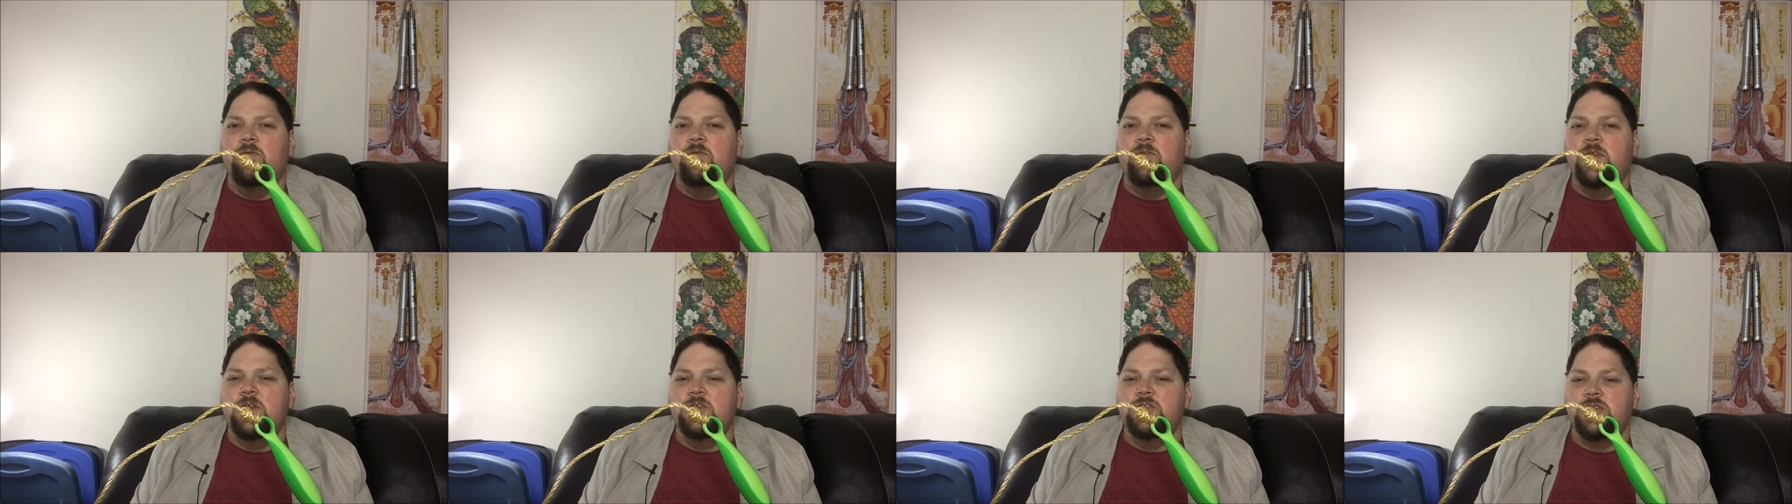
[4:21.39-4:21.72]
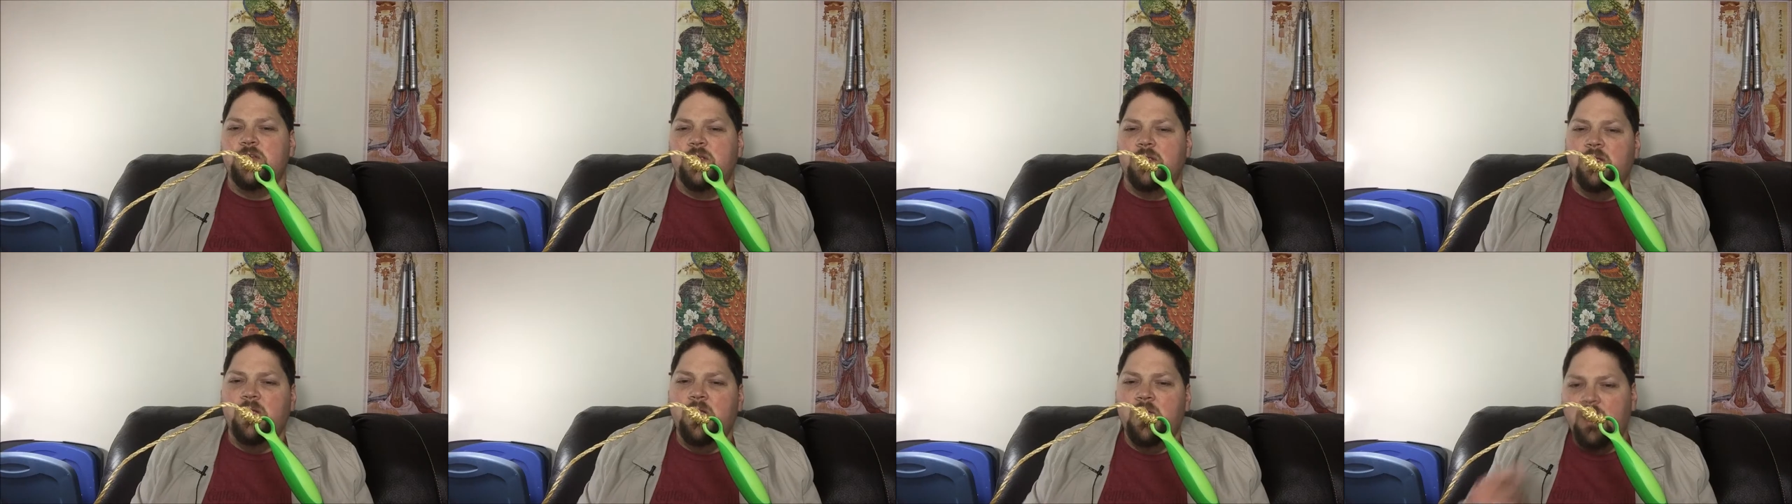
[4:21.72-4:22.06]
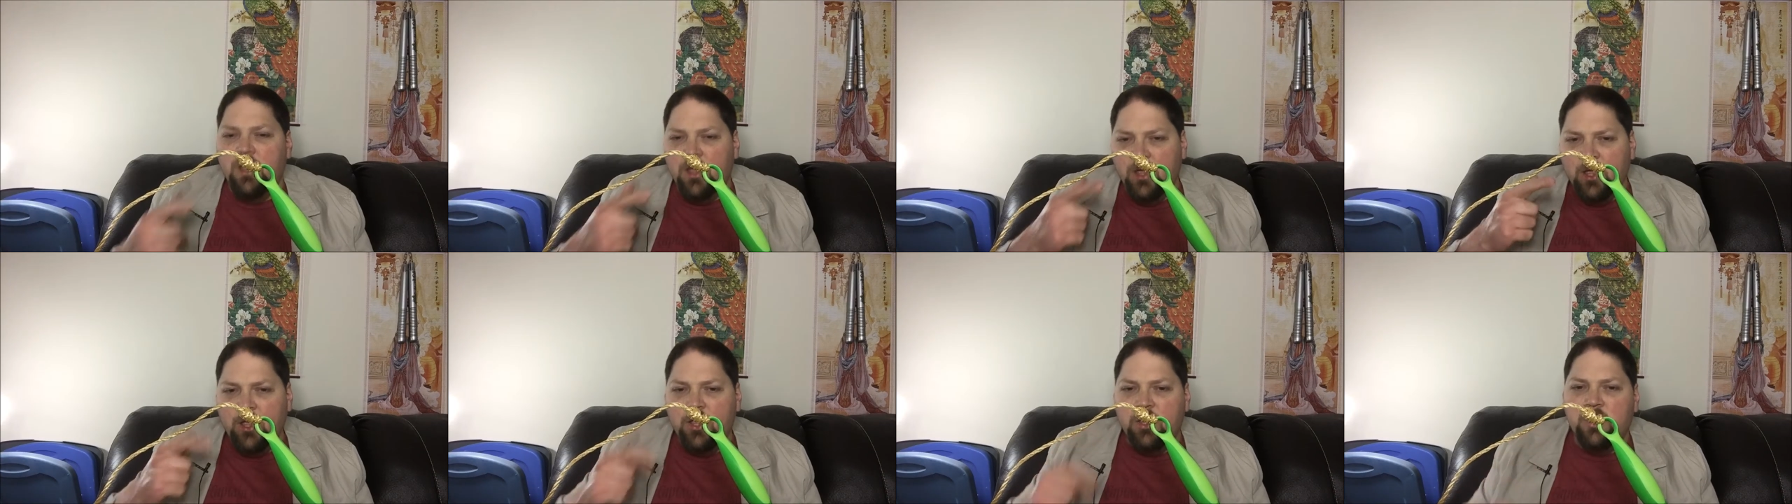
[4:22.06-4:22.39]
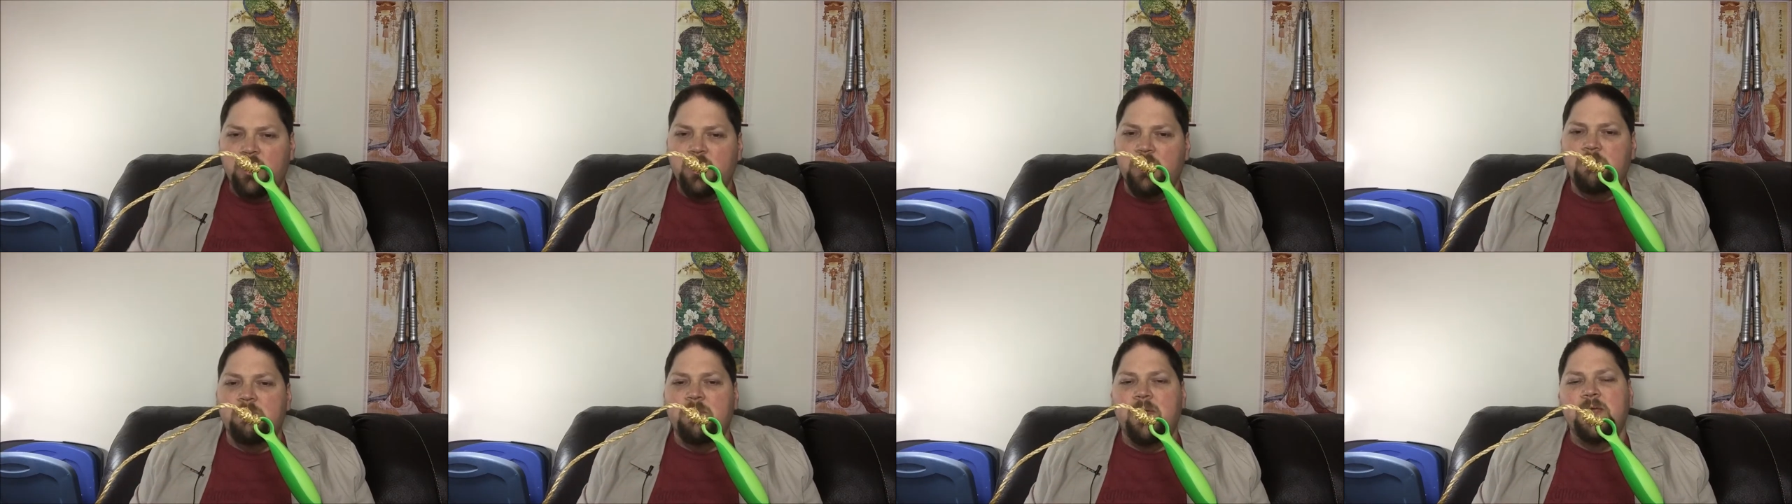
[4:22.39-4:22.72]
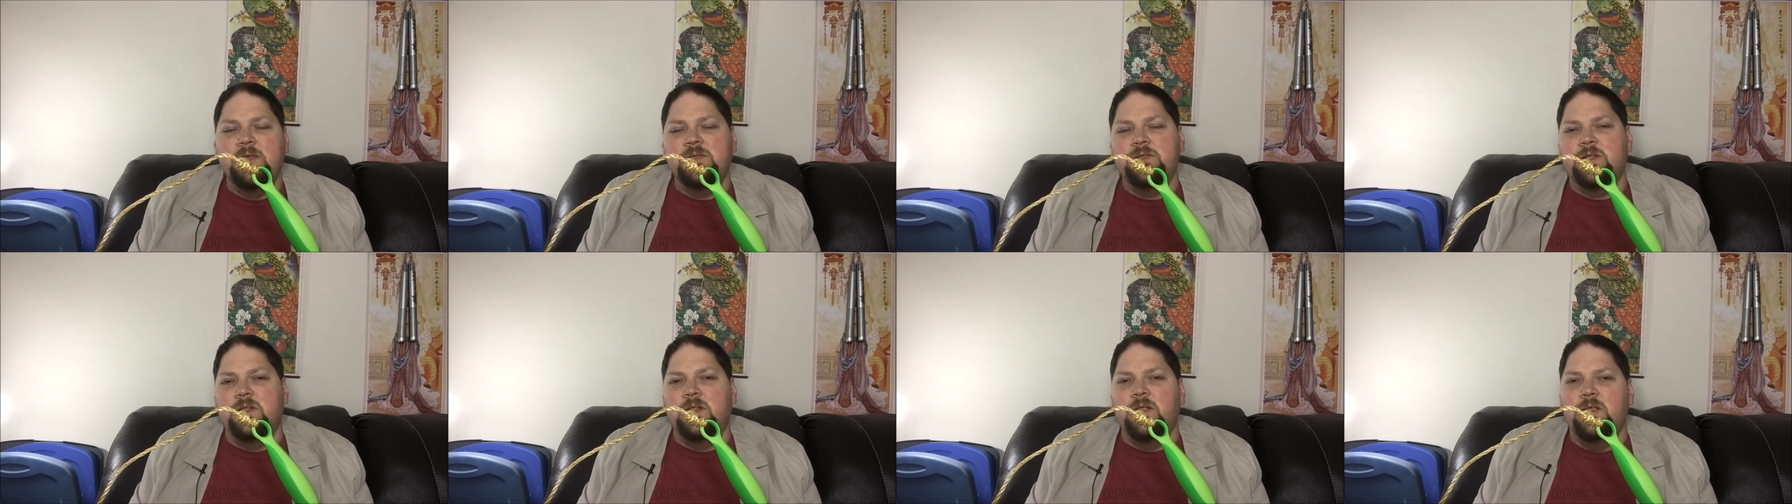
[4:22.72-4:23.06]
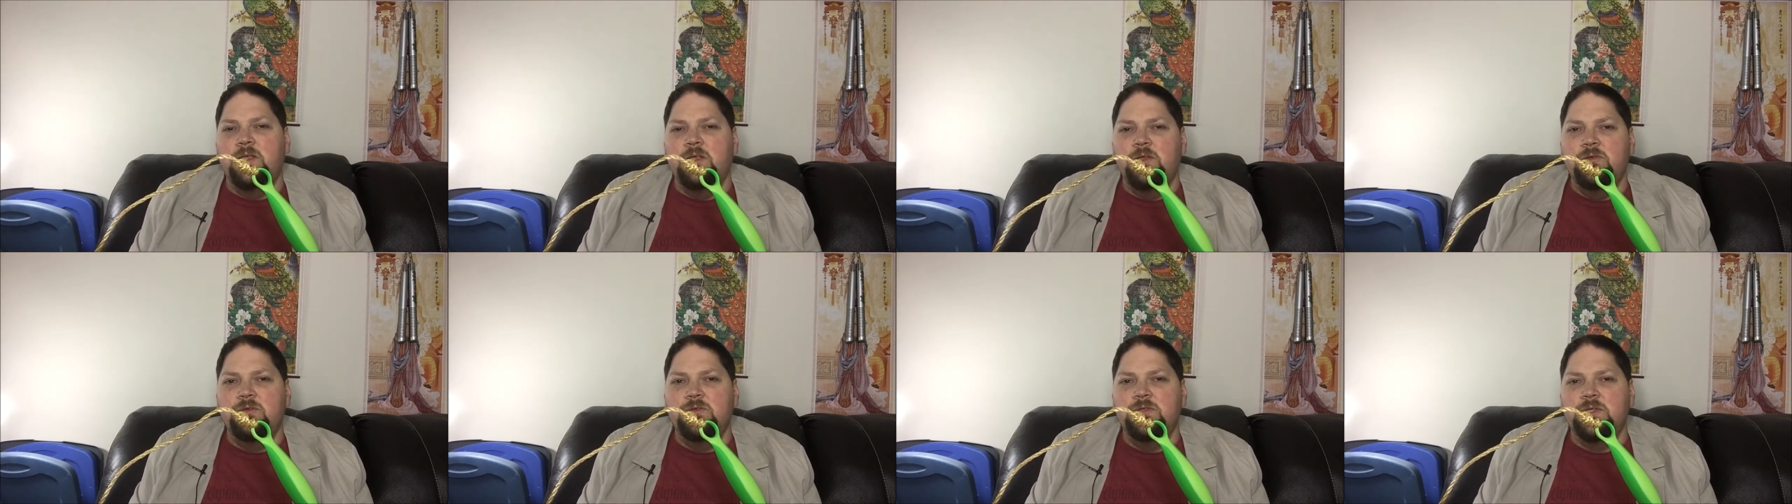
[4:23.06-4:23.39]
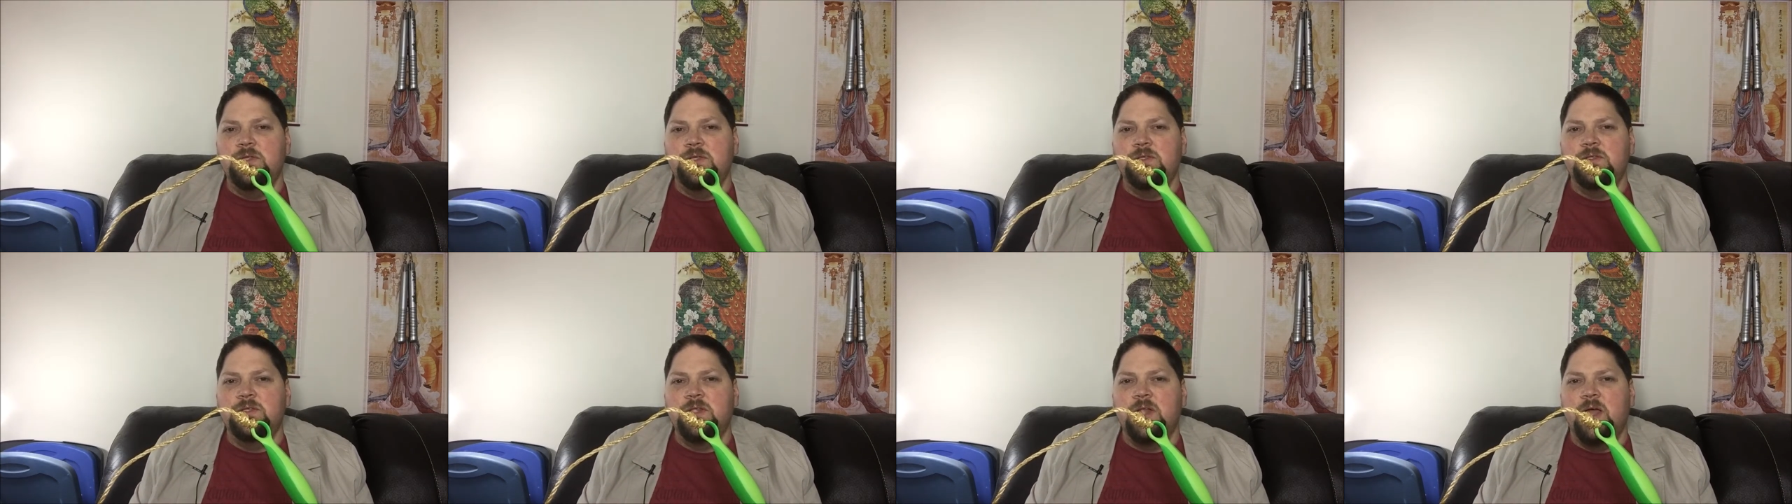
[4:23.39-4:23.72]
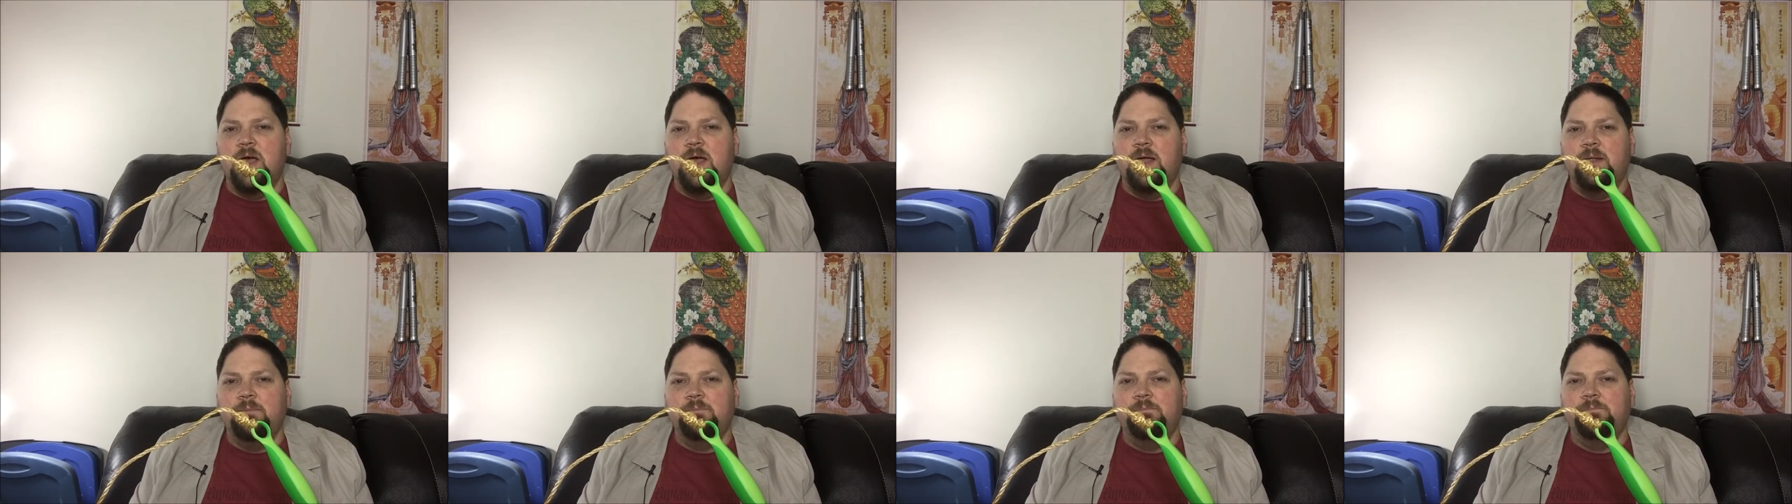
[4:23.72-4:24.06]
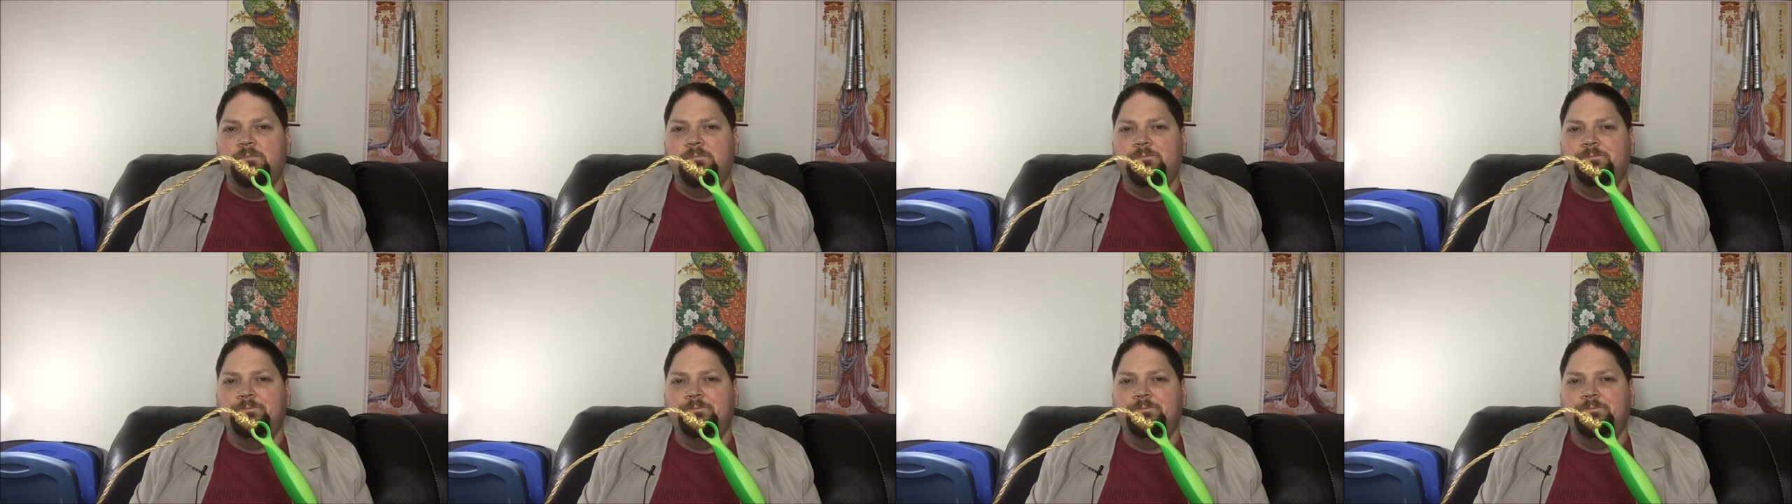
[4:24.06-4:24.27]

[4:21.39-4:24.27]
fishing, you can basically use this knot.